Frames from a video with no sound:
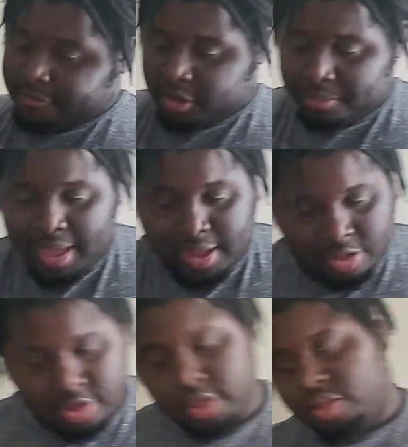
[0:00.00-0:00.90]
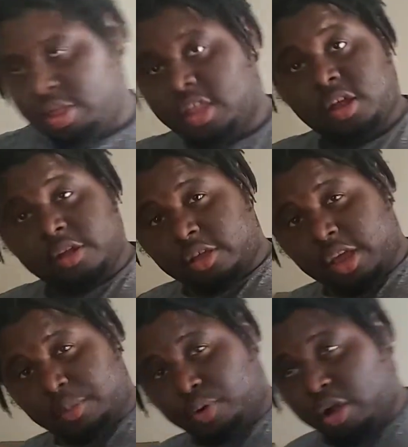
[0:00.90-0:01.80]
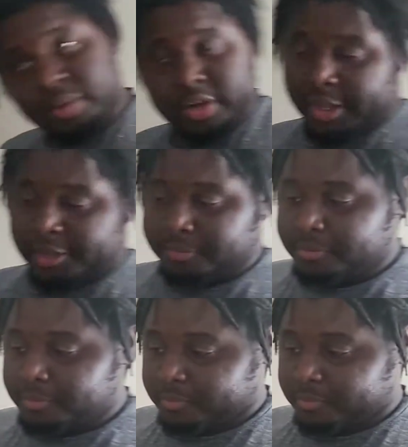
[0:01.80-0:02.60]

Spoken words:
the match, she starts to cut a promo now.